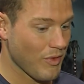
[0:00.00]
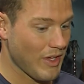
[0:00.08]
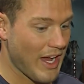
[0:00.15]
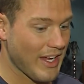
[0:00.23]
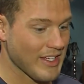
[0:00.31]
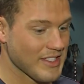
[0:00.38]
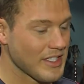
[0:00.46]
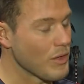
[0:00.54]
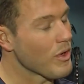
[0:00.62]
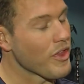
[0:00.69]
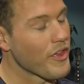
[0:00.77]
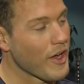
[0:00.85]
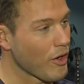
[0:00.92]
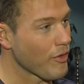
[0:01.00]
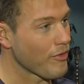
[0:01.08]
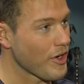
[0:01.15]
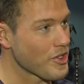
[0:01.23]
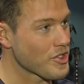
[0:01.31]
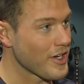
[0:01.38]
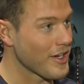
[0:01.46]
I could see where they're
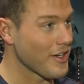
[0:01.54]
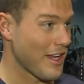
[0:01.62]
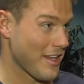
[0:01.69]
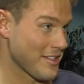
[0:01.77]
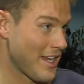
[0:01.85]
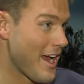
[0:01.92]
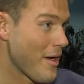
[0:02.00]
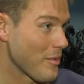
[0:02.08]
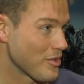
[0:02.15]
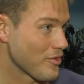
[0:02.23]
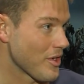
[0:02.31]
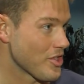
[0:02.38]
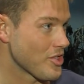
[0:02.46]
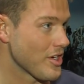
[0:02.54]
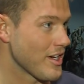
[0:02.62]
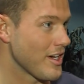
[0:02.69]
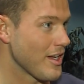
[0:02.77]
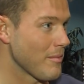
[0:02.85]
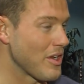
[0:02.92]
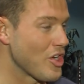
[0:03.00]
frustrated, as mm-hmm. I was
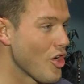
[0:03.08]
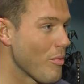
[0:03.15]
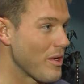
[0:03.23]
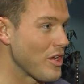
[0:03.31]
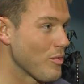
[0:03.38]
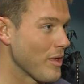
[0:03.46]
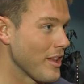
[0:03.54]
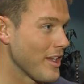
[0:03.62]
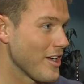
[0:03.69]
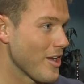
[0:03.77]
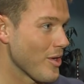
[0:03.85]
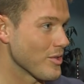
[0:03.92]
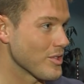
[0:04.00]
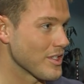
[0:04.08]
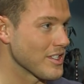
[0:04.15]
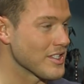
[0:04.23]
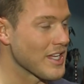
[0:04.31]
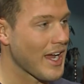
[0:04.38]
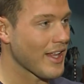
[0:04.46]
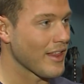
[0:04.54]
frustrated. I mm-hmm. mean, nobody really knows
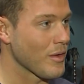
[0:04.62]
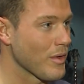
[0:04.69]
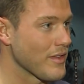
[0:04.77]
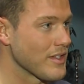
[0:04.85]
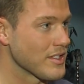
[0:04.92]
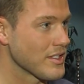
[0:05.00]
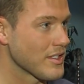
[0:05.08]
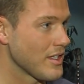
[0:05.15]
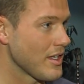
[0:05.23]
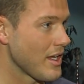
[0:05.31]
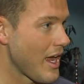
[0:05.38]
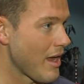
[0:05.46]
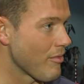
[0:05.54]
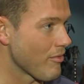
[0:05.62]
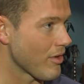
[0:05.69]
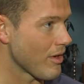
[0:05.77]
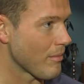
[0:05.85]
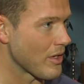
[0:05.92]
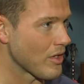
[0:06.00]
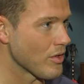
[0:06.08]
exactly where this came
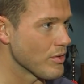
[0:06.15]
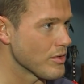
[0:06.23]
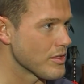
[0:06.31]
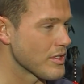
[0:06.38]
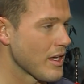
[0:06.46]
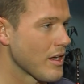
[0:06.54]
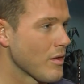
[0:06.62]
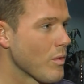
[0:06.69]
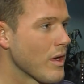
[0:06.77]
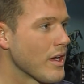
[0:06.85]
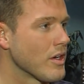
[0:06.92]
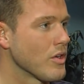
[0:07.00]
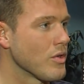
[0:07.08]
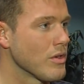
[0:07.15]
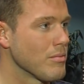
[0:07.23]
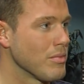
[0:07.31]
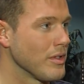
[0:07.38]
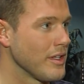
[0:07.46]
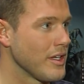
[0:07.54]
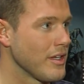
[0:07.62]
from and who's saying what and who to
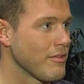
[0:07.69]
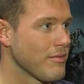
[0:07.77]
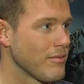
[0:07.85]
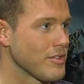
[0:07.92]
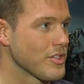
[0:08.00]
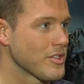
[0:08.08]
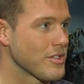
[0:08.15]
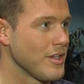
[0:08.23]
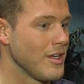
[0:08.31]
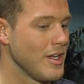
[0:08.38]
believe. Just,